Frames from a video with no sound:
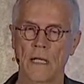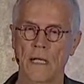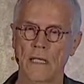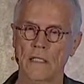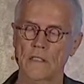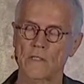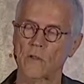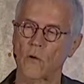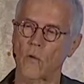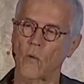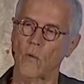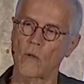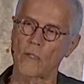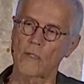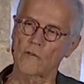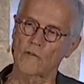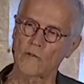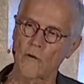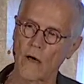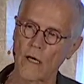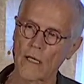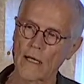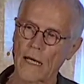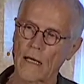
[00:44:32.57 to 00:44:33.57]
And so what
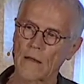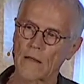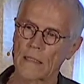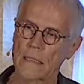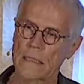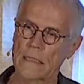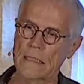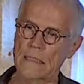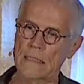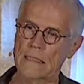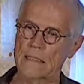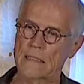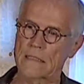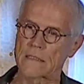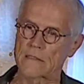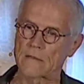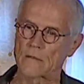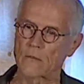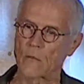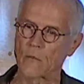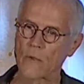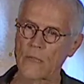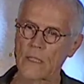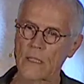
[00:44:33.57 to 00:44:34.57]
drawdown is, is
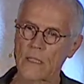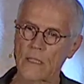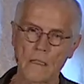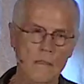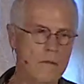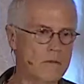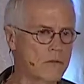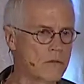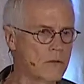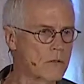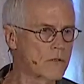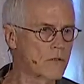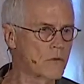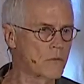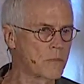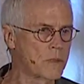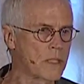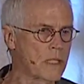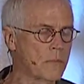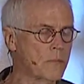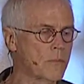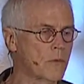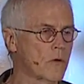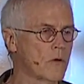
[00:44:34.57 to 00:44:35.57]
a we, 200
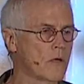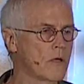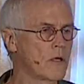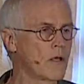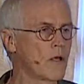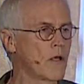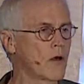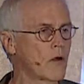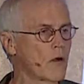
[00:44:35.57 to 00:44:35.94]
people,